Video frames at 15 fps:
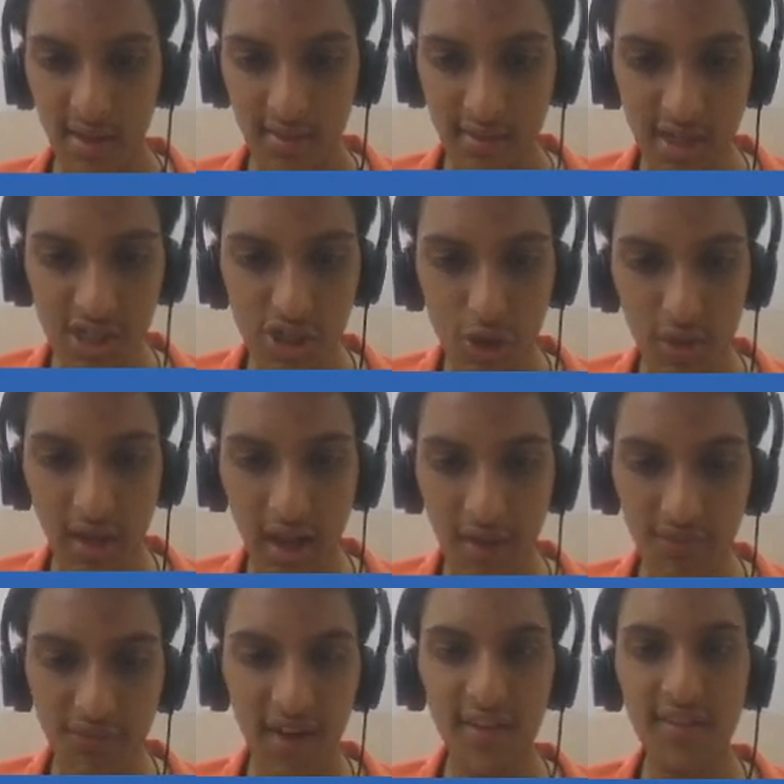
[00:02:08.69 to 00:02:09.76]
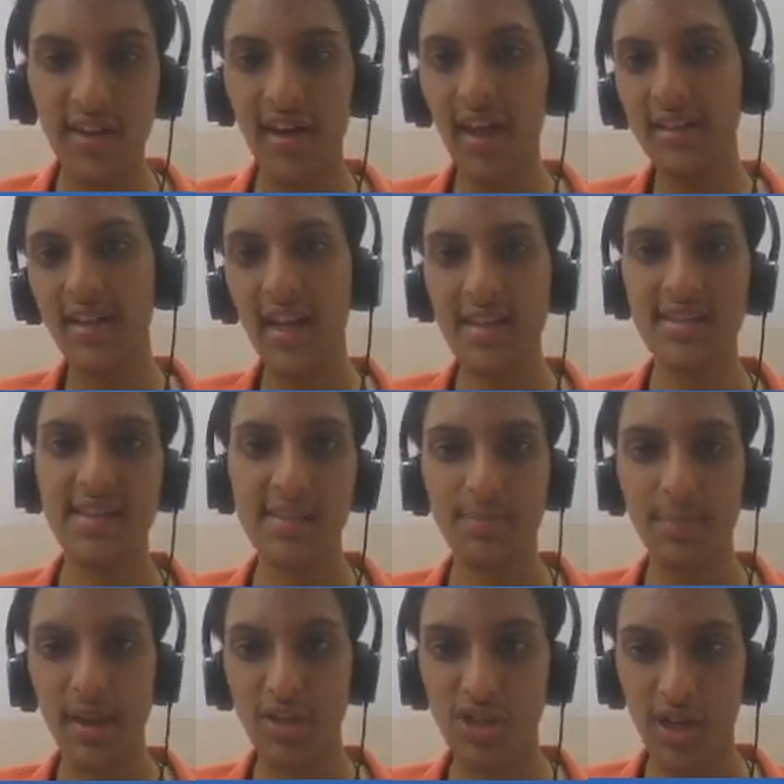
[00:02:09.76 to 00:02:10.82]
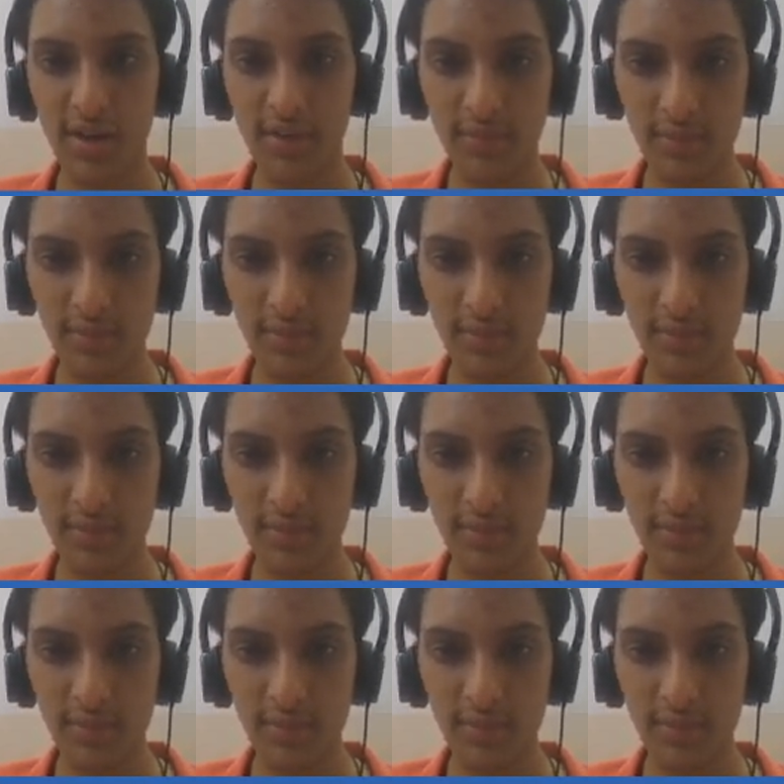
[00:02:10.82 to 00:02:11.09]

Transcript: this should come when reductase is mentioned.